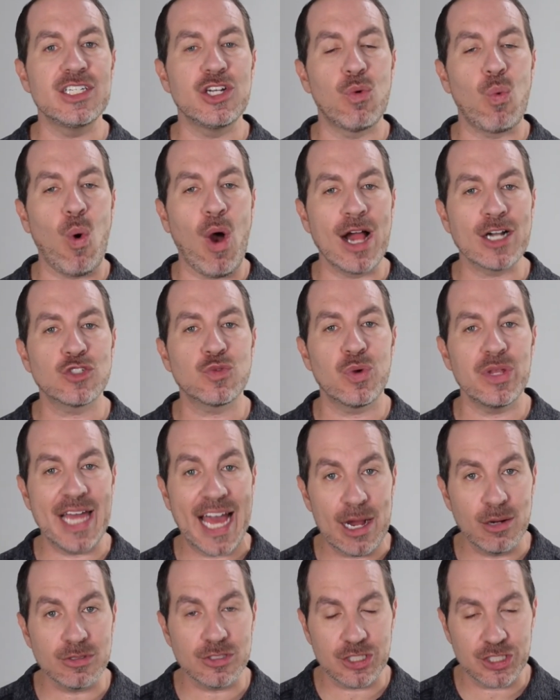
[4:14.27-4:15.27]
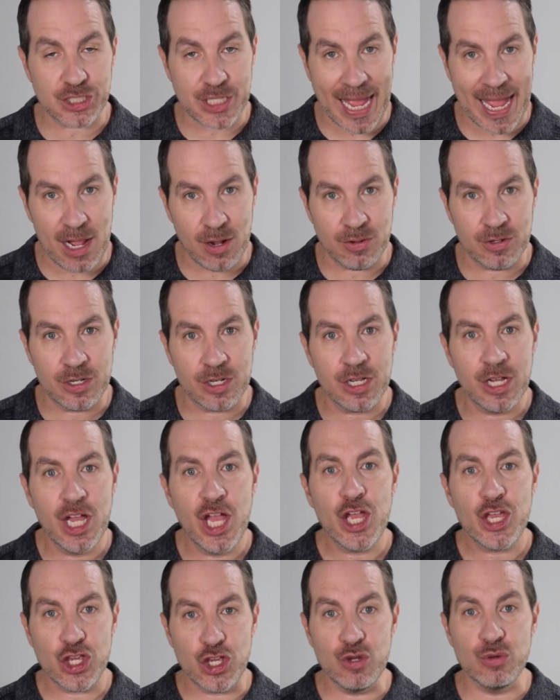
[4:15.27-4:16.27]
to watch without sound,
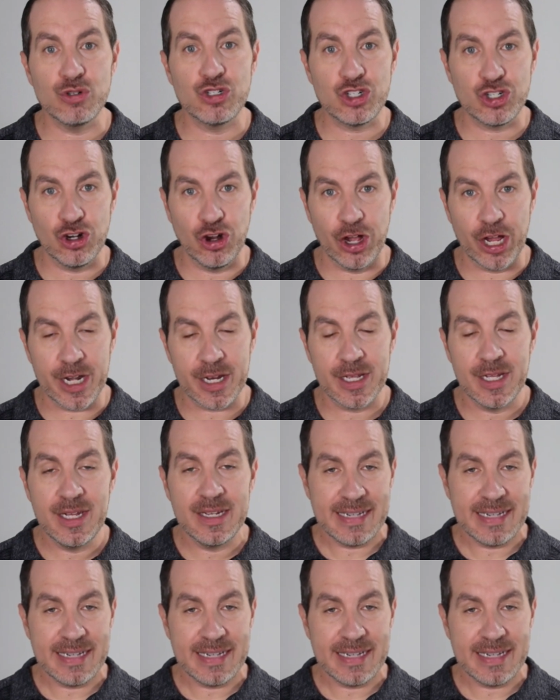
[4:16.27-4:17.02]
you should.